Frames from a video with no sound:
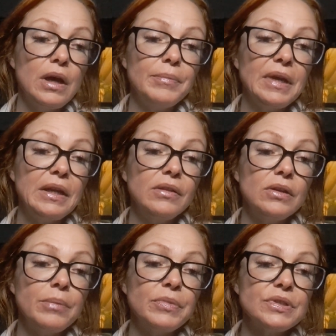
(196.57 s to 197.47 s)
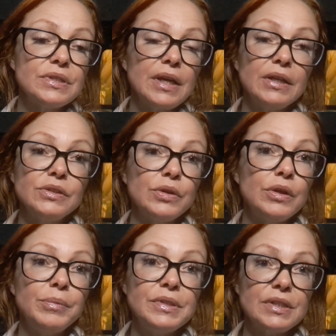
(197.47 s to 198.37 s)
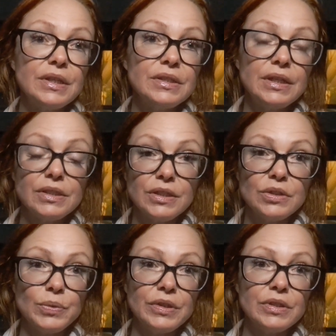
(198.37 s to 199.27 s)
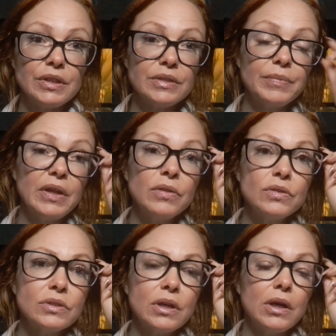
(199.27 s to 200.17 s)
I'm getting the number six, so it could be 6 days, 6 weeks, 6 months.